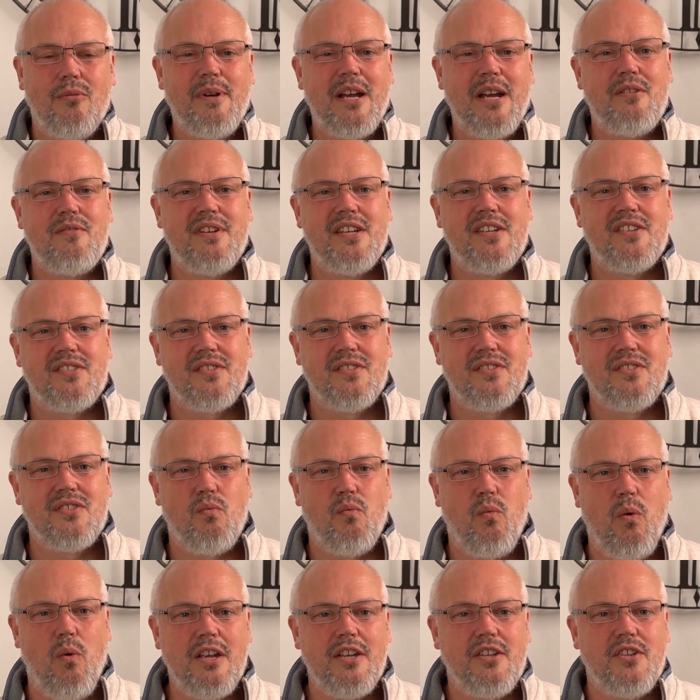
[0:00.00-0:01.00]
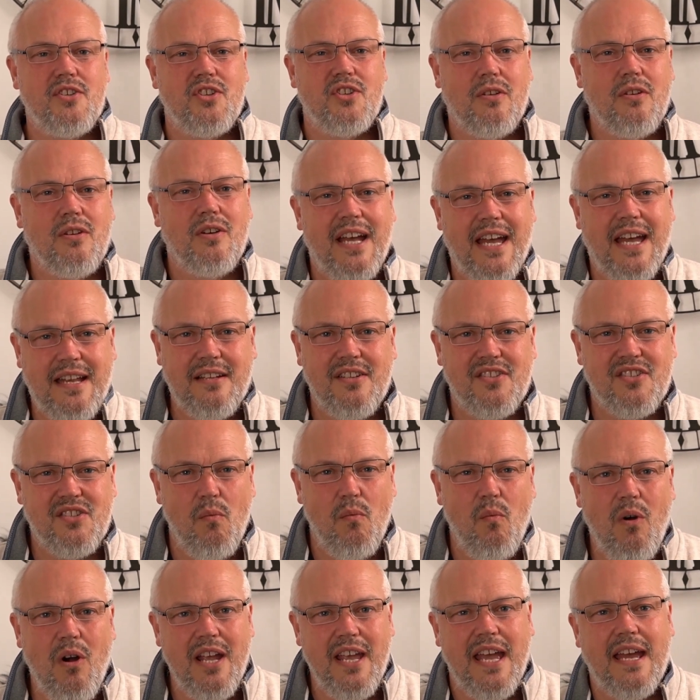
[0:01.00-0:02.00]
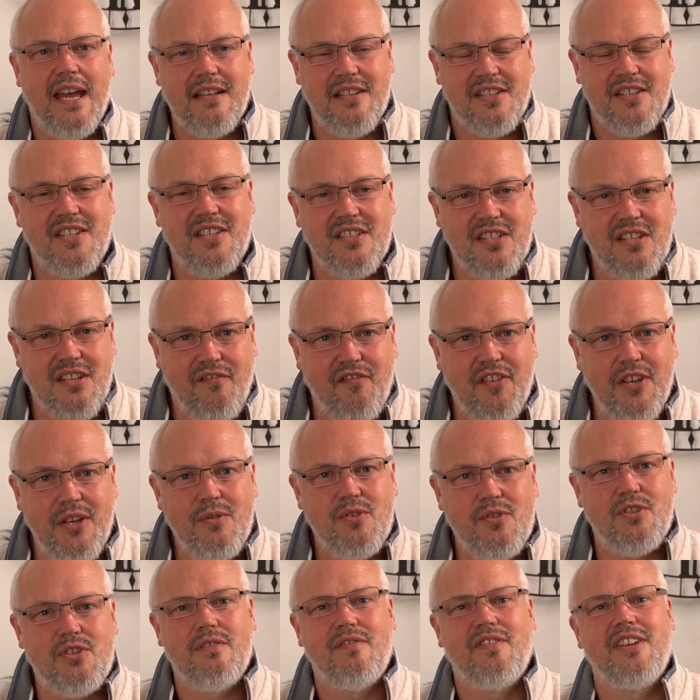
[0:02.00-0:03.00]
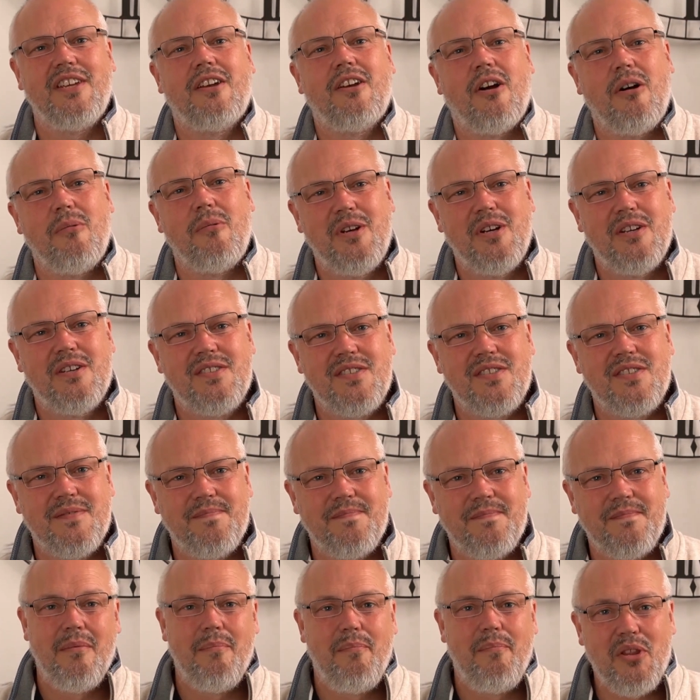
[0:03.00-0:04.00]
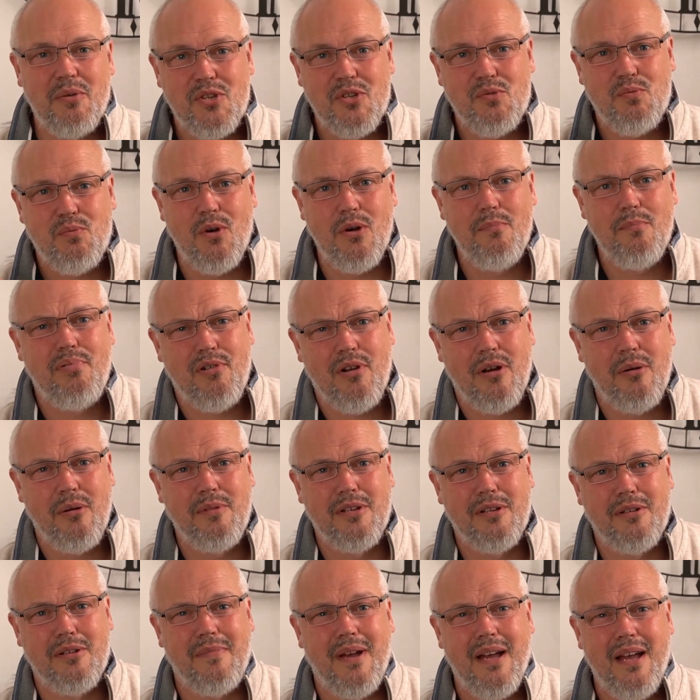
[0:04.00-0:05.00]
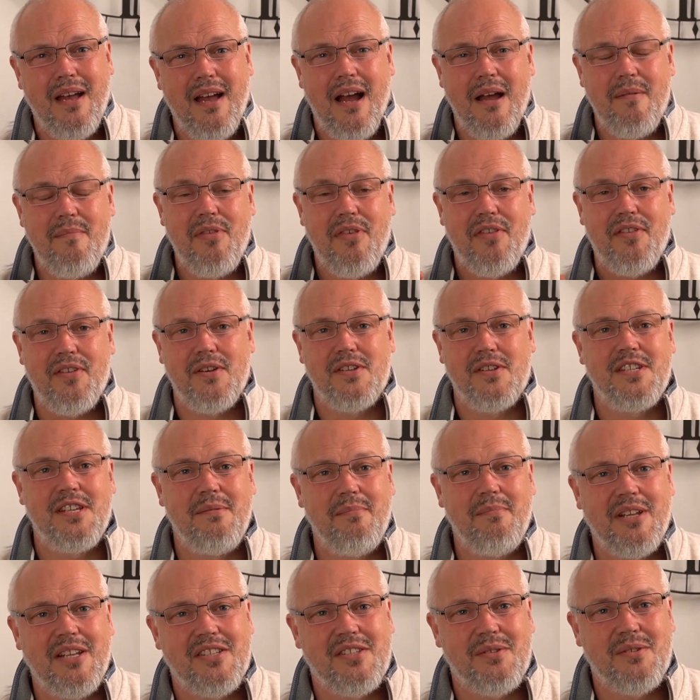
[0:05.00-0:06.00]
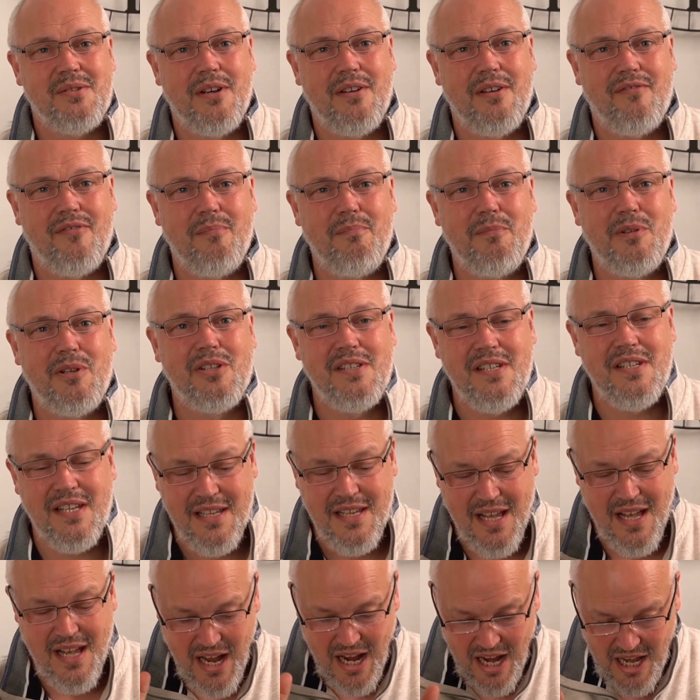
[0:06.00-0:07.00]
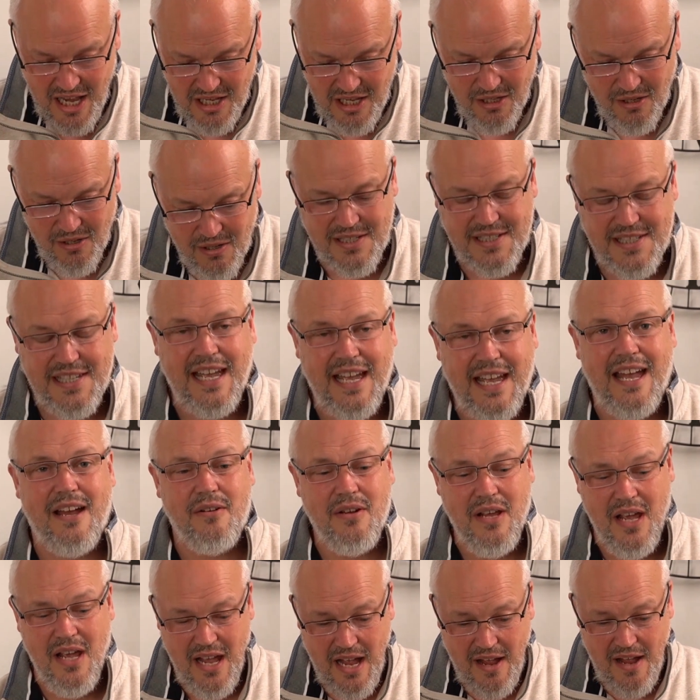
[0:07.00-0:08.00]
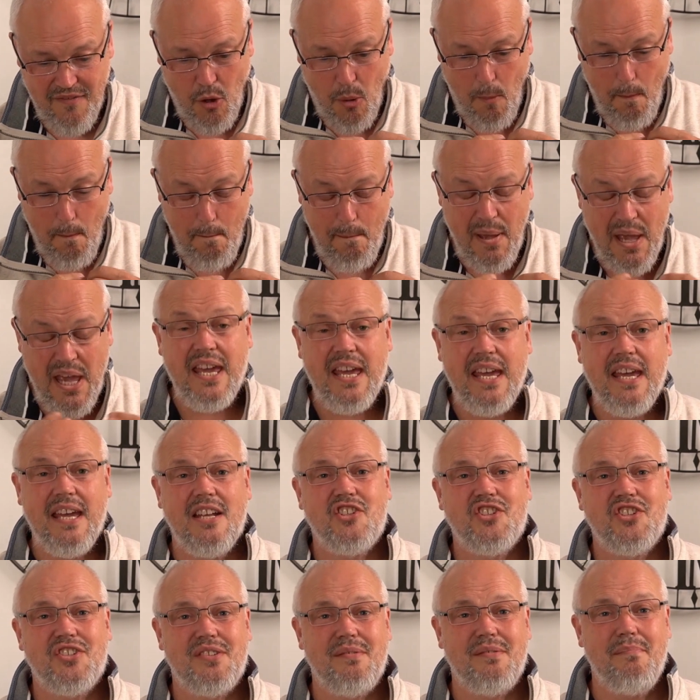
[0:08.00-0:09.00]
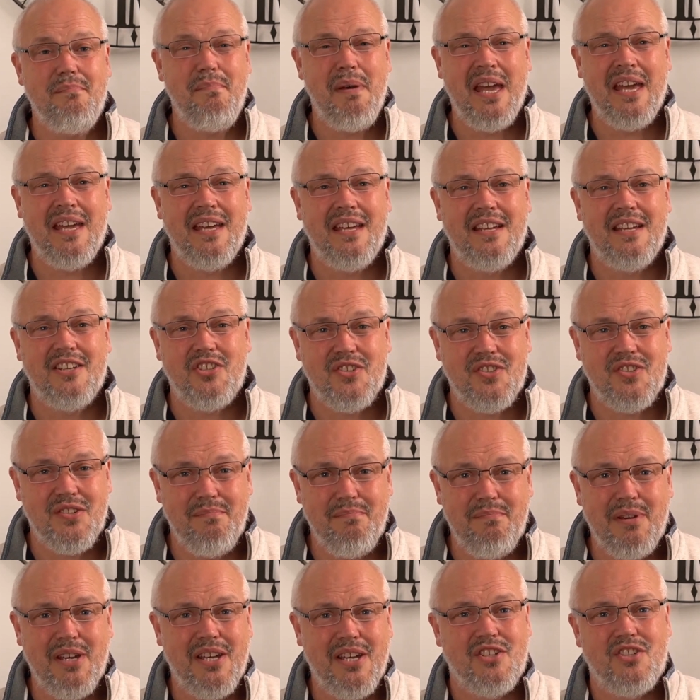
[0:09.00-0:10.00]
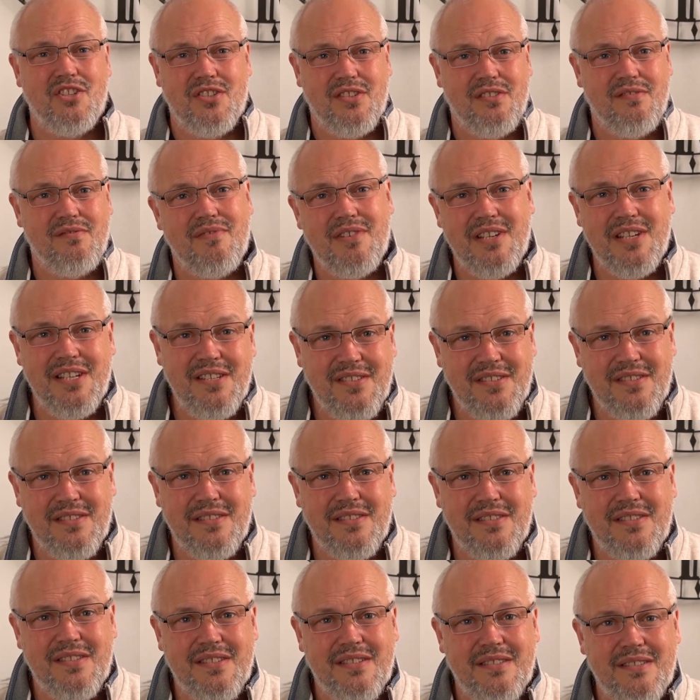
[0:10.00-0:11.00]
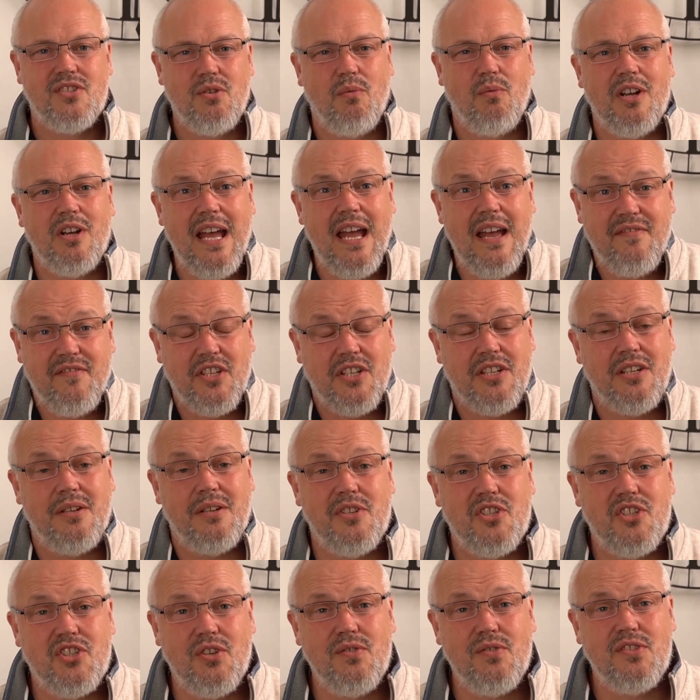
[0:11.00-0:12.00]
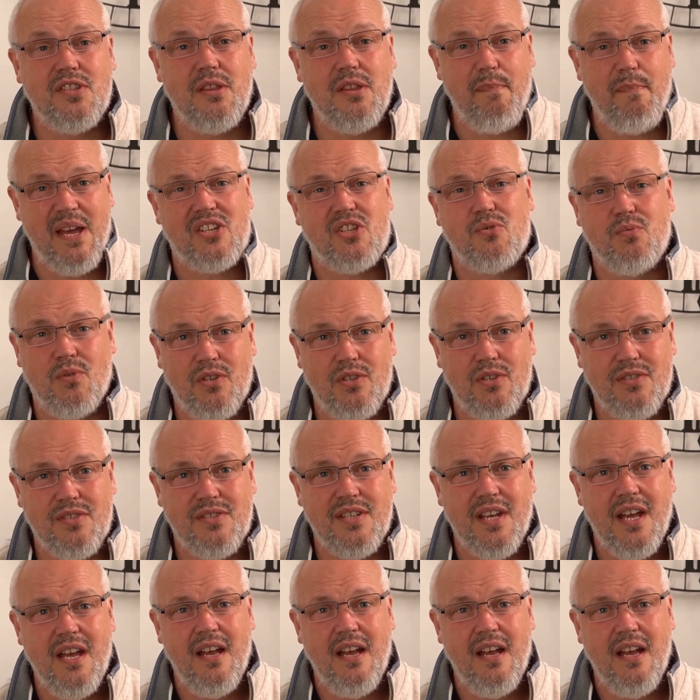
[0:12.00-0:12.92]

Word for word: my reasons why you should go headless and why headless is the future of e-commerce. But there was one problem. I'm 30 minutes away from London. I look down. I've got pages and pages and pages of reasons. So what I have to do is choose the best ones